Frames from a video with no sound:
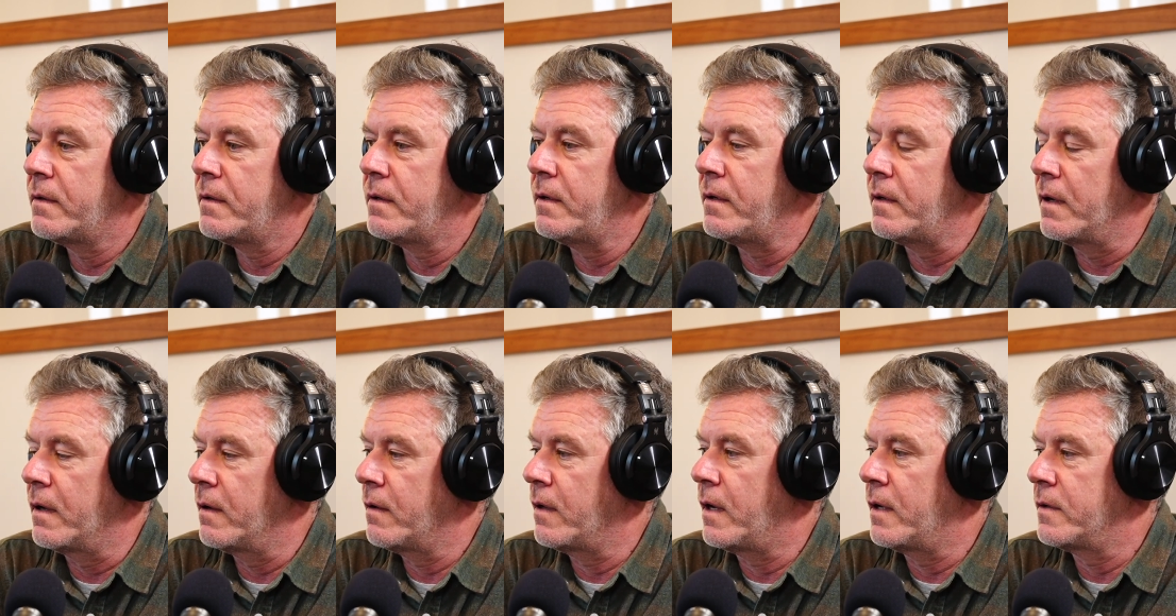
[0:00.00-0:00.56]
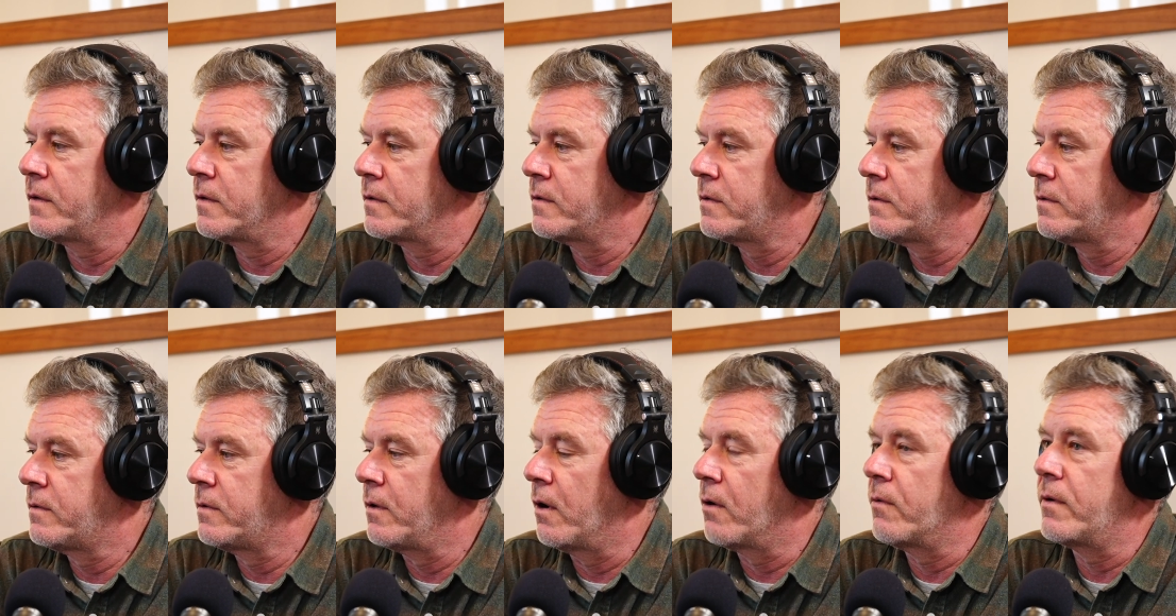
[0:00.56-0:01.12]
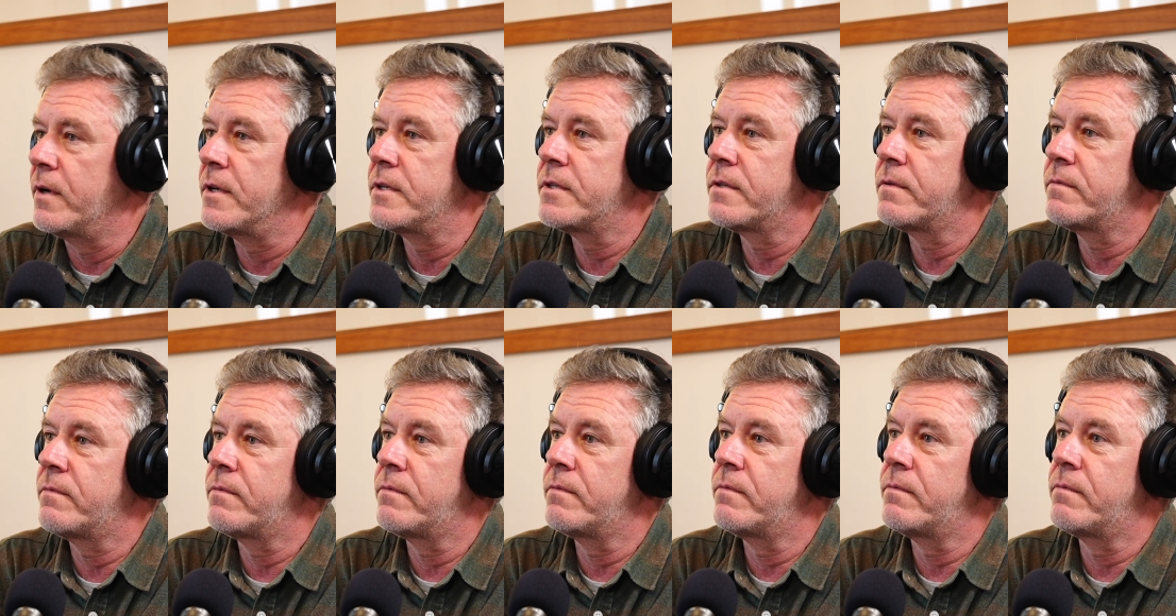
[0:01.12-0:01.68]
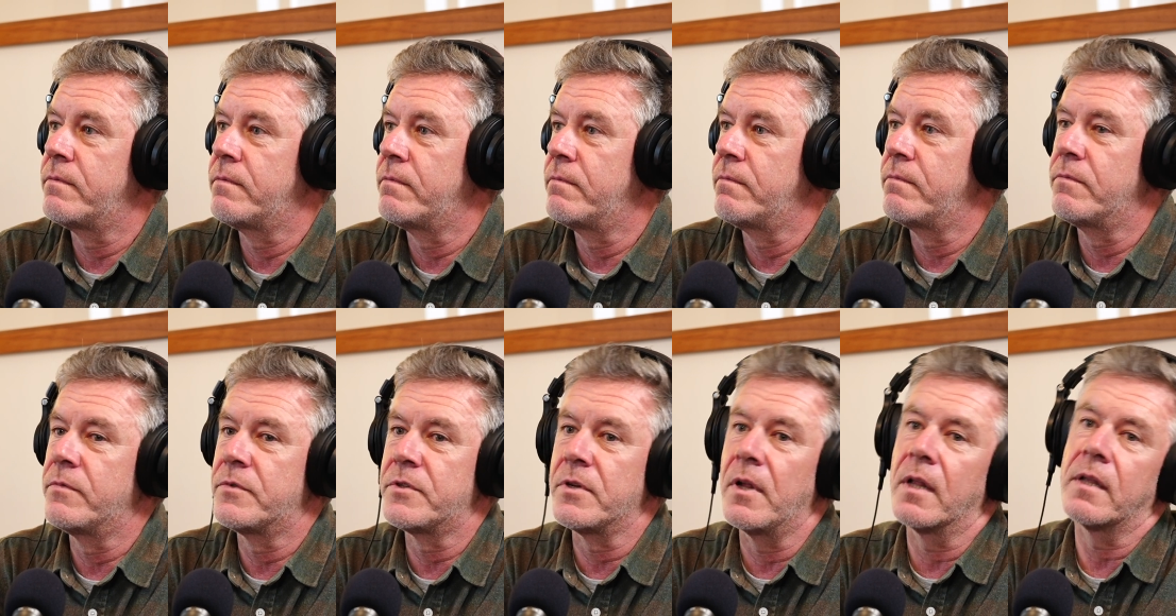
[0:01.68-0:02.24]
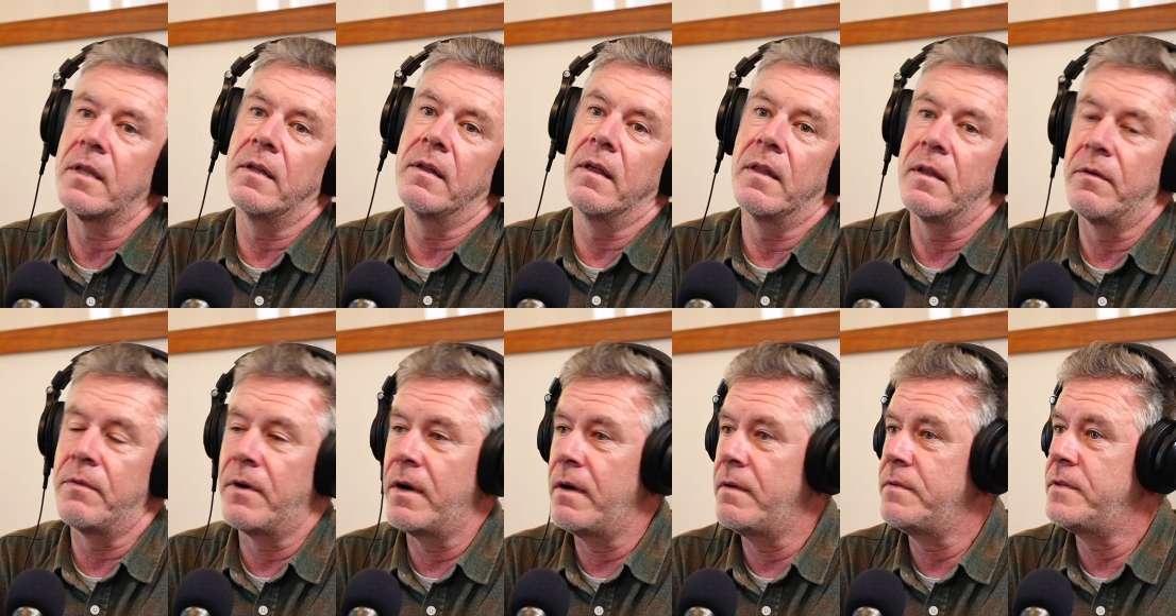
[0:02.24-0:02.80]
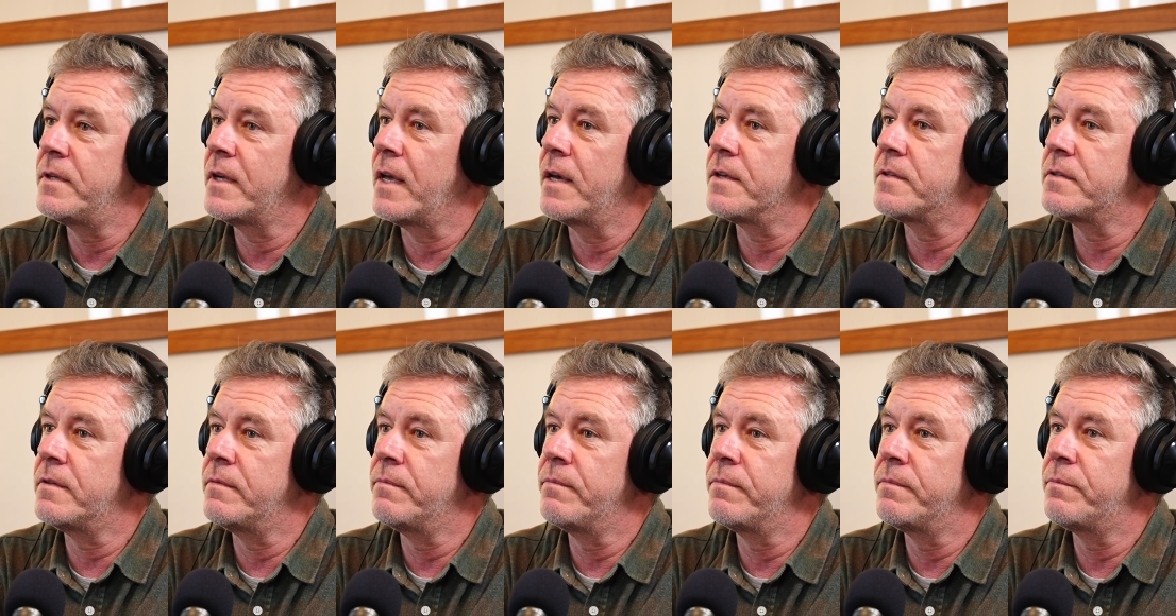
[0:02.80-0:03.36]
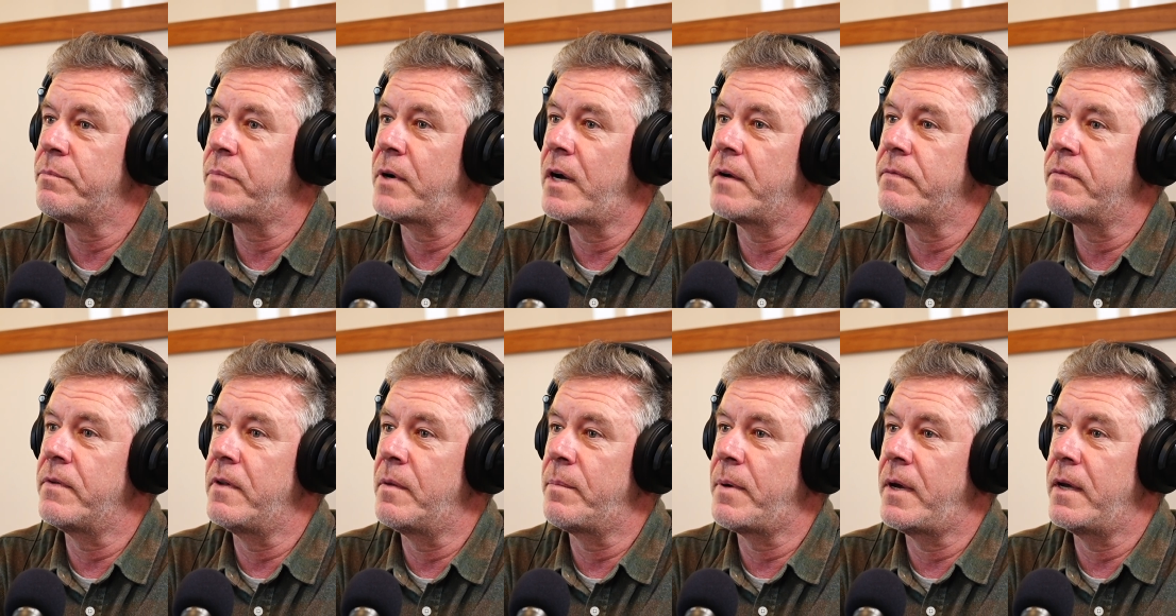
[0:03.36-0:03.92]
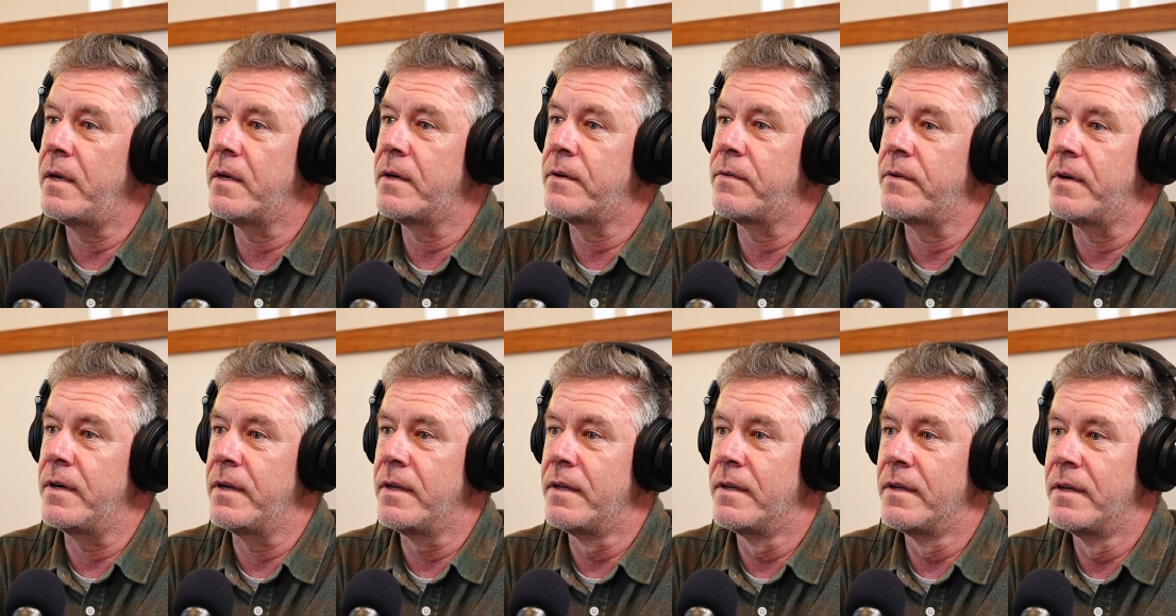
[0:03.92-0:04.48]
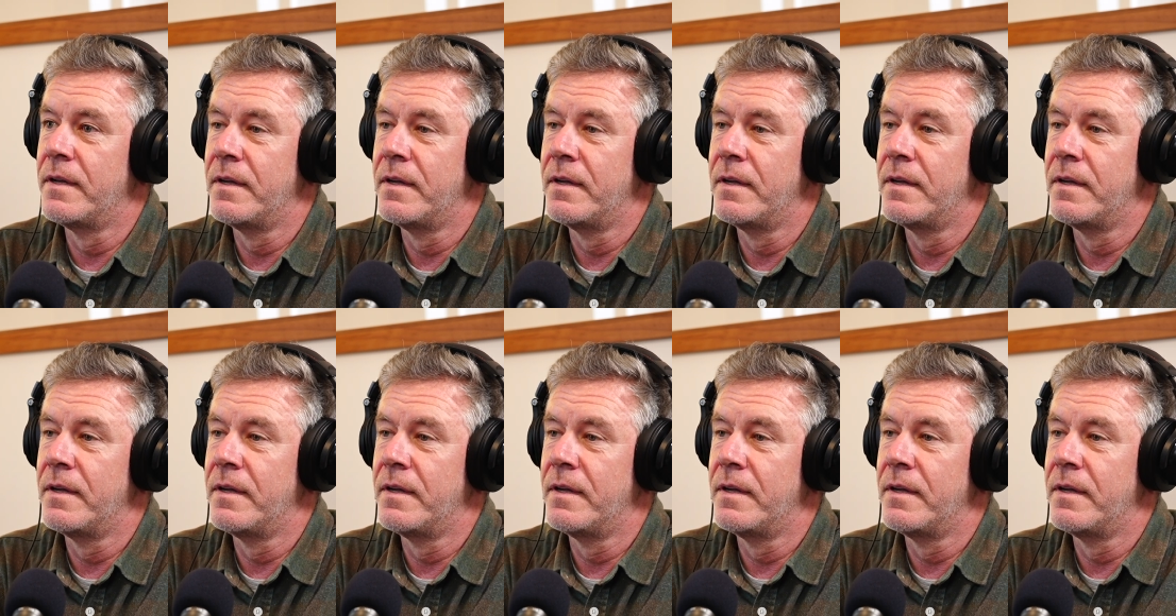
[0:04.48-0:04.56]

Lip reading: like just Doris cycling up the road to get some bread from the bakery.